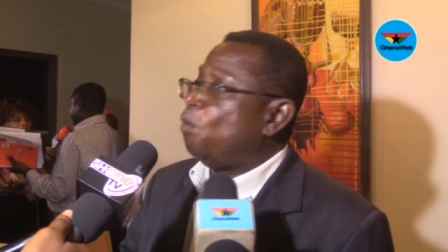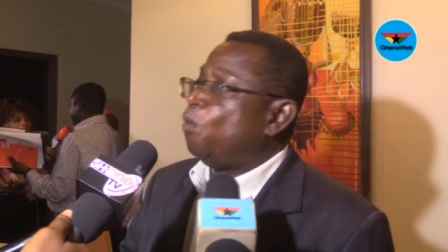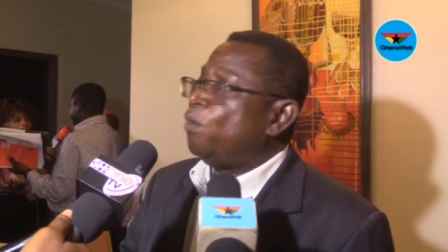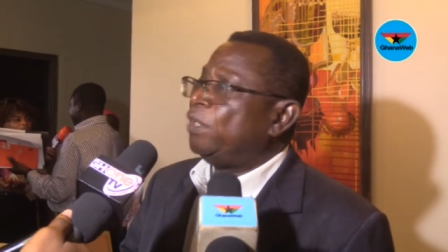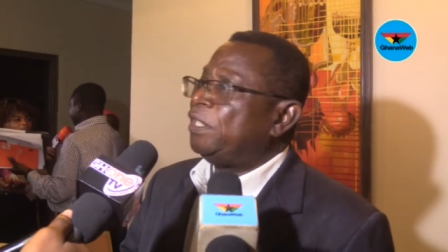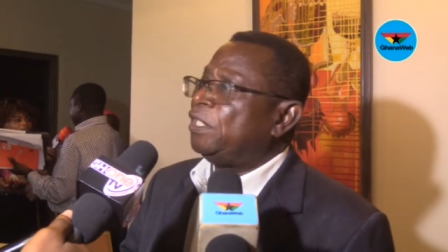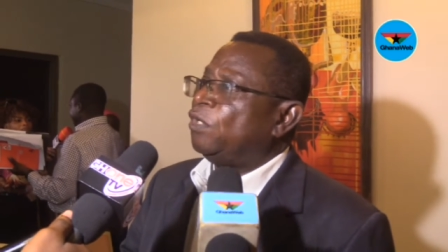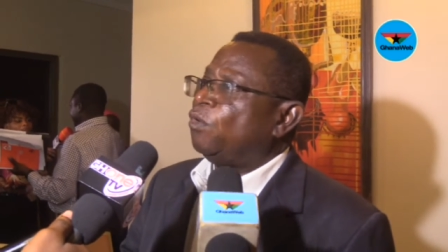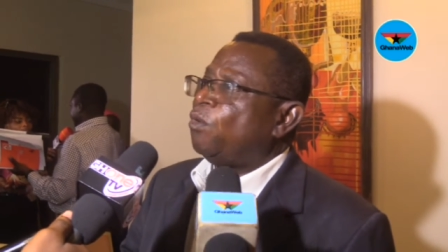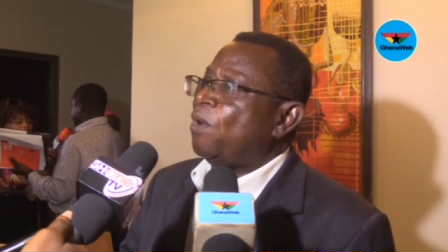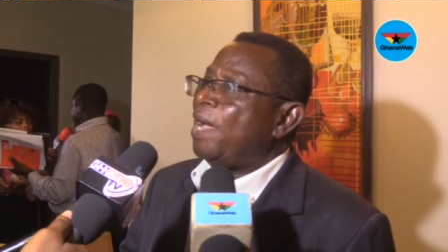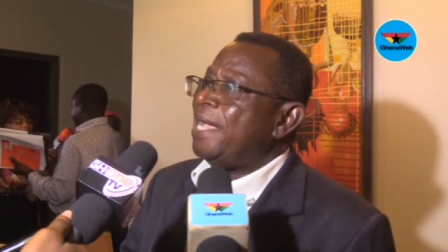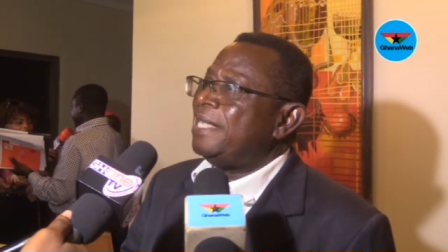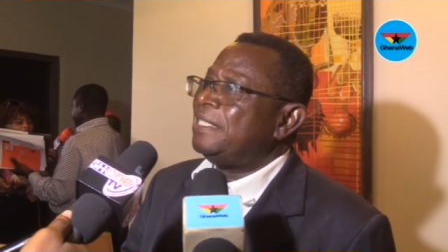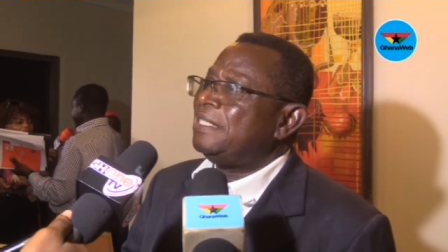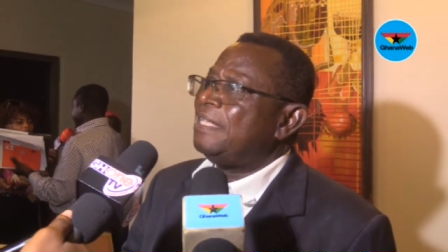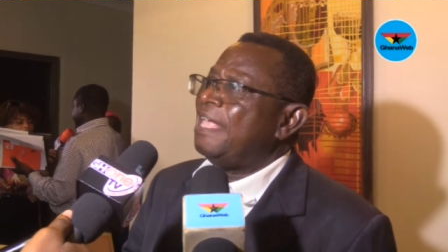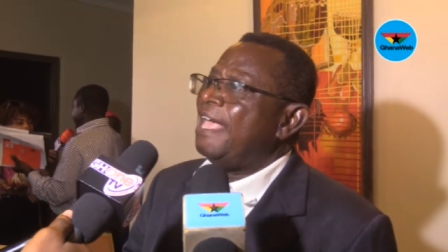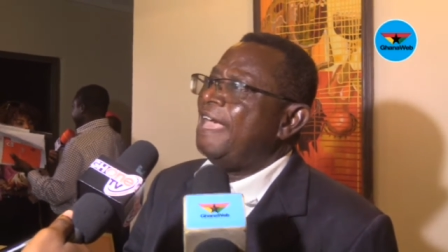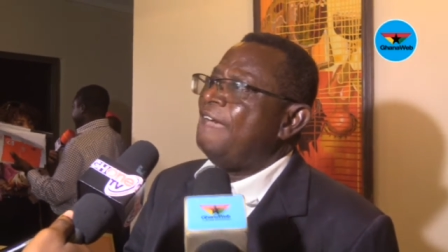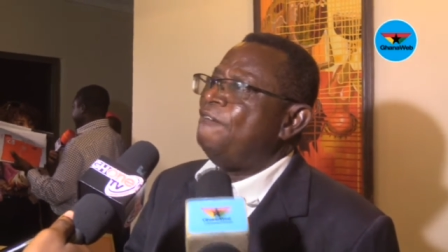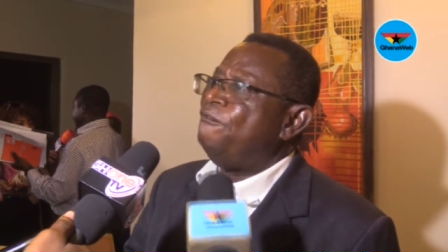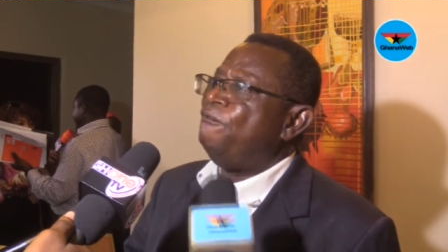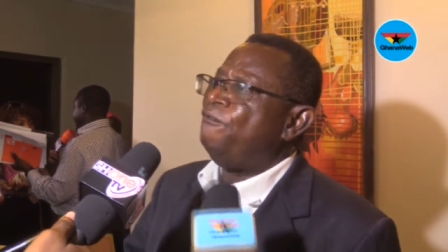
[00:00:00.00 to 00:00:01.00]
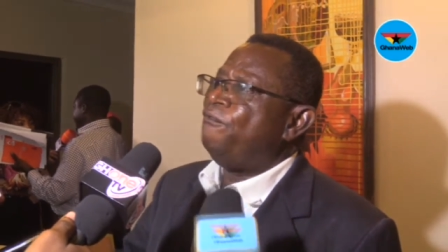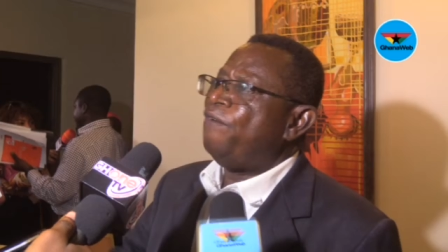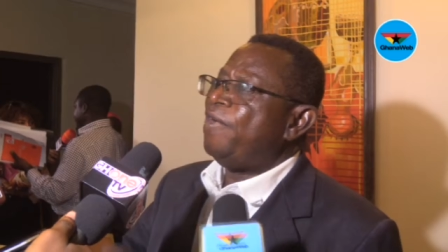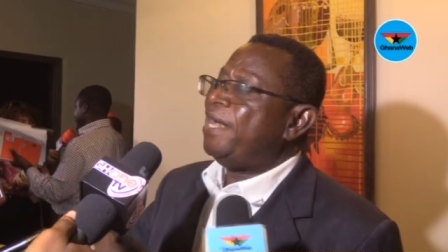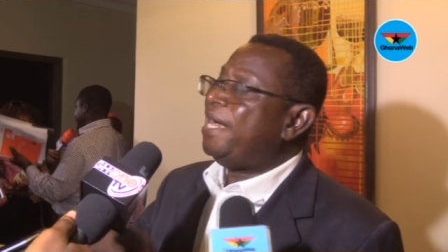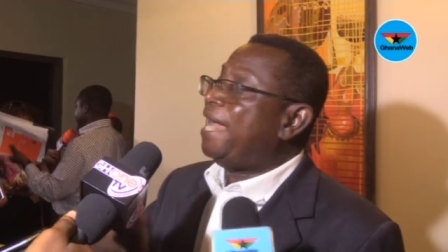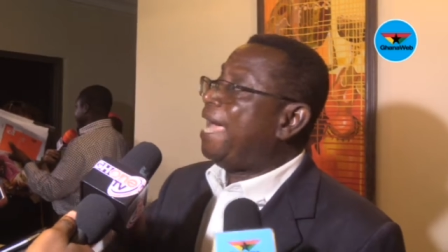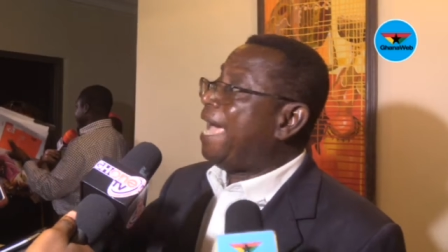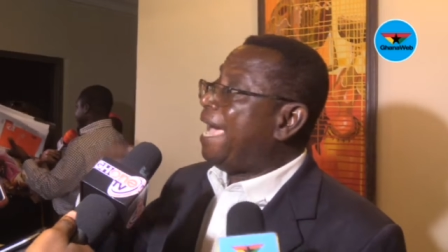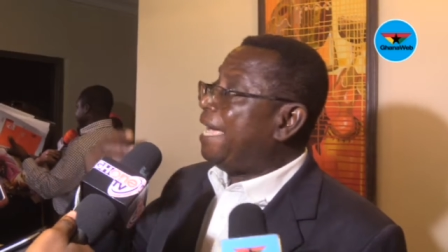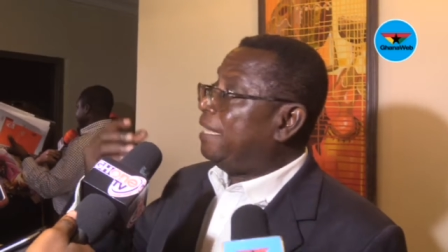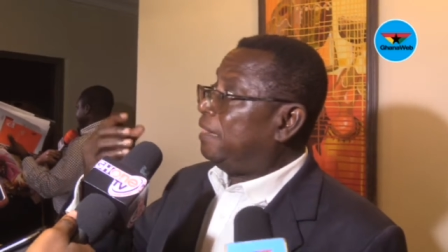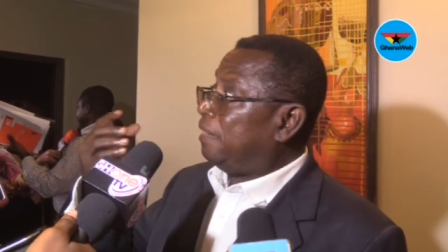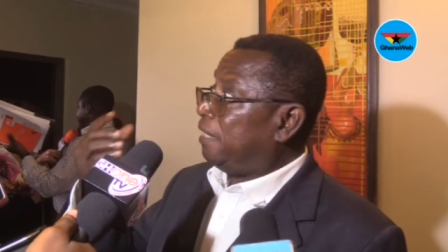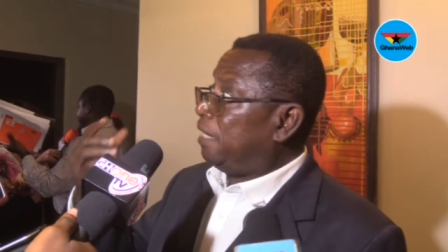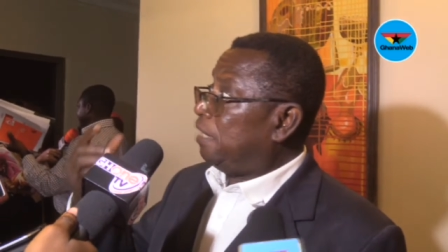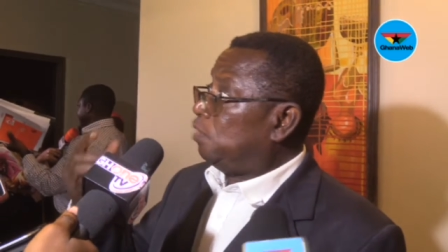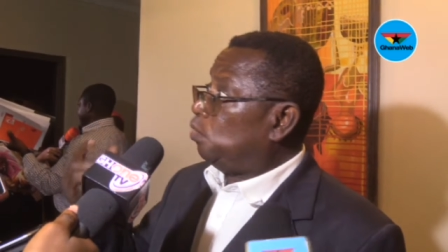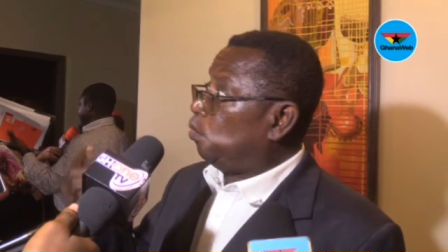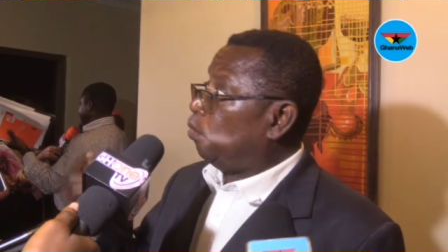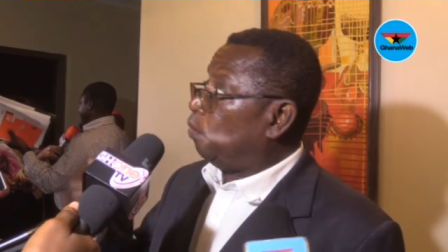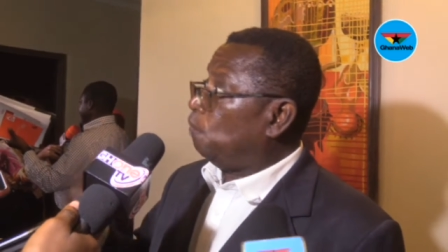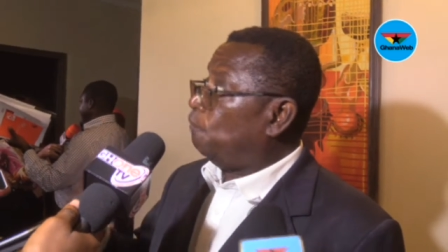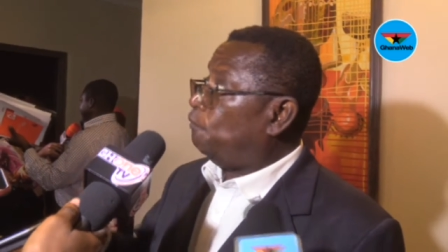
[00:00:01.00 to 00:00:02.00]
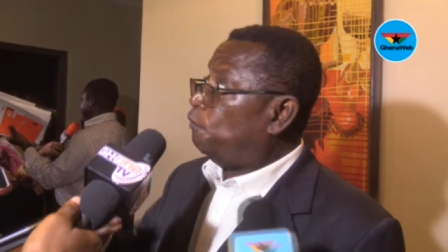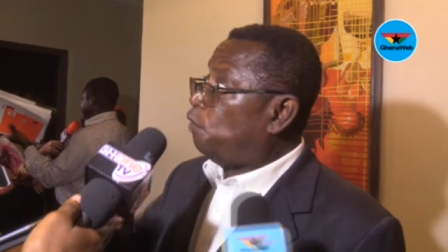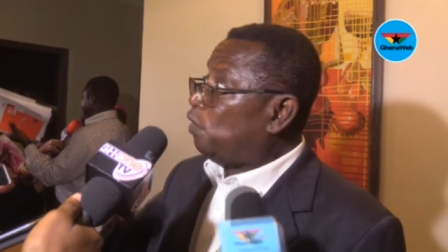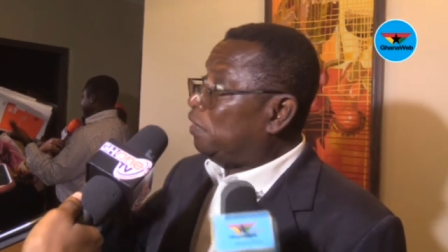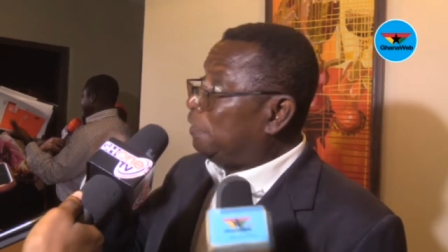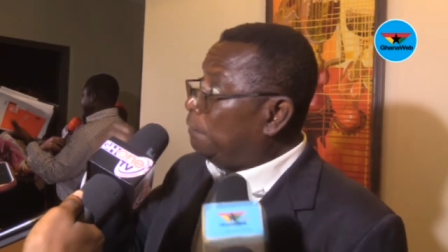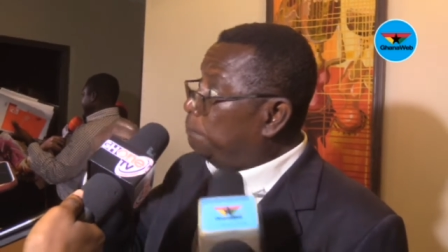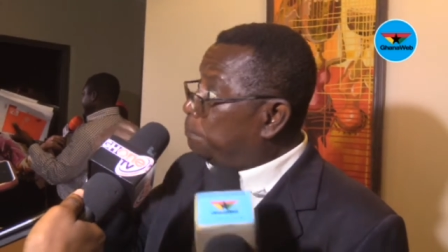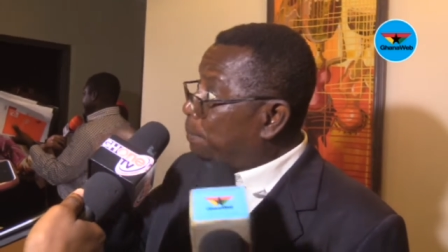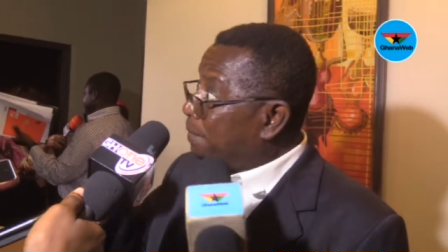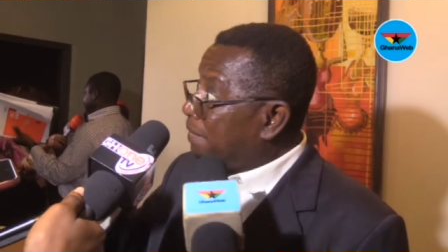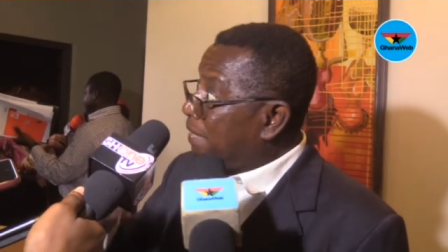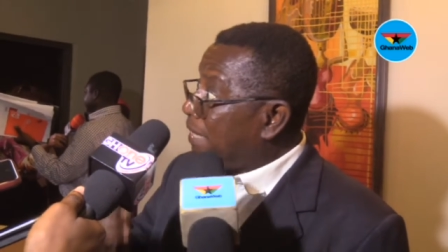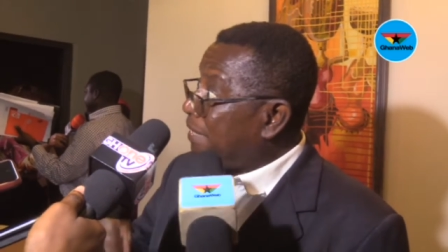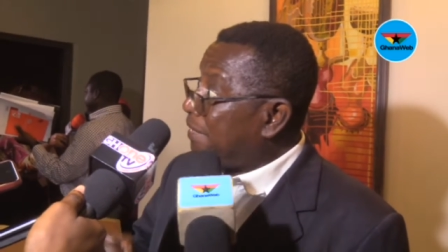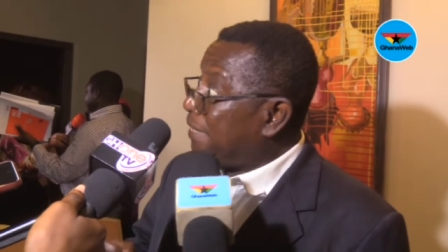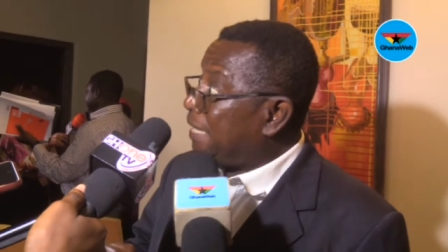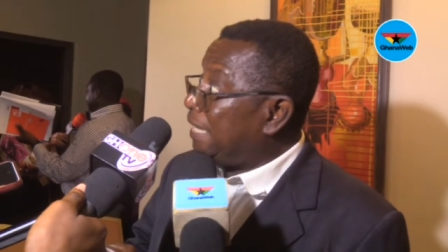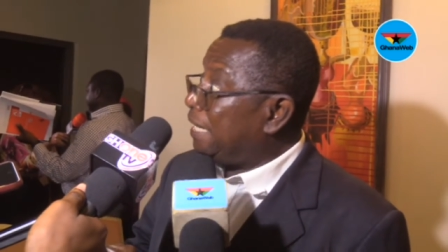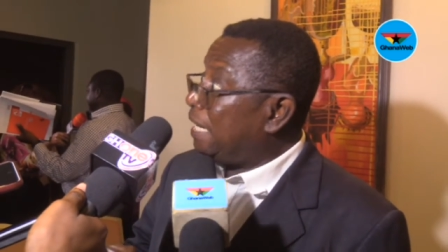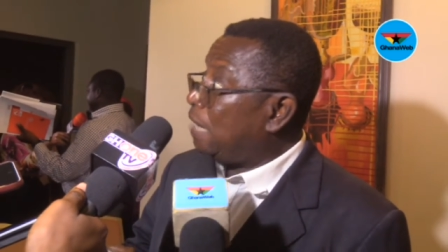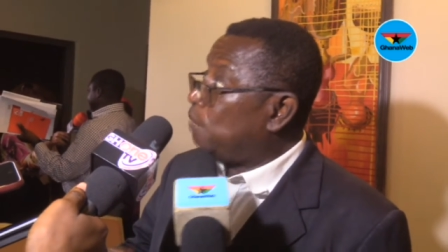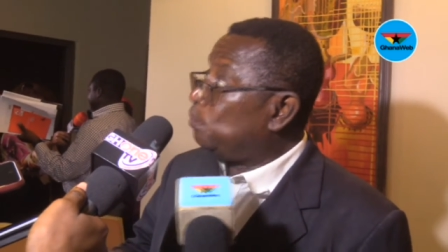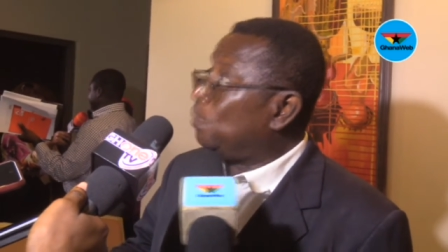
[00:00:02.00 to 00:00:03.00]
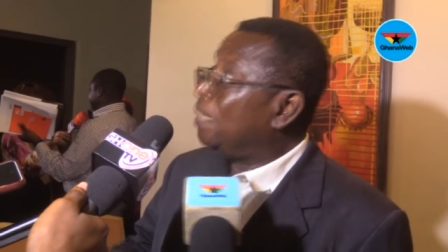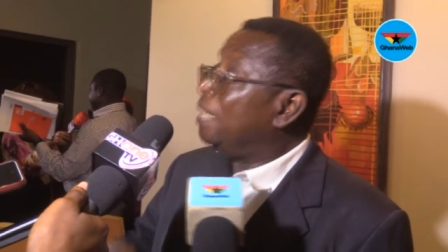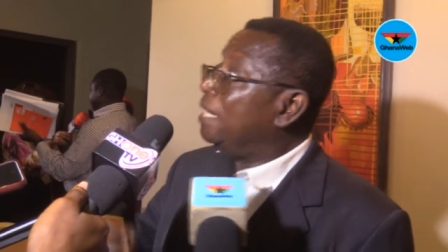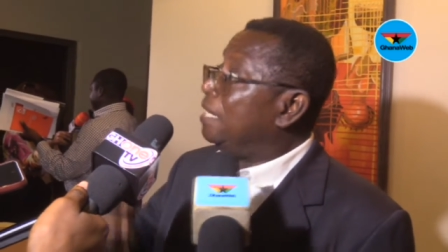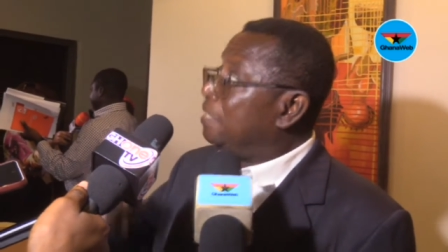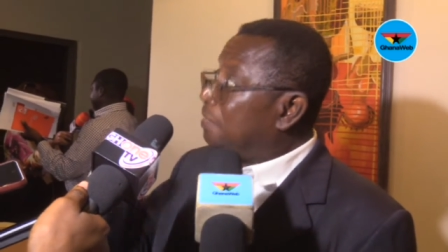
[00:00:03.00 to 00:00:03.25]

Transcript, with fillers: which requires a very high threshold 40% turnout,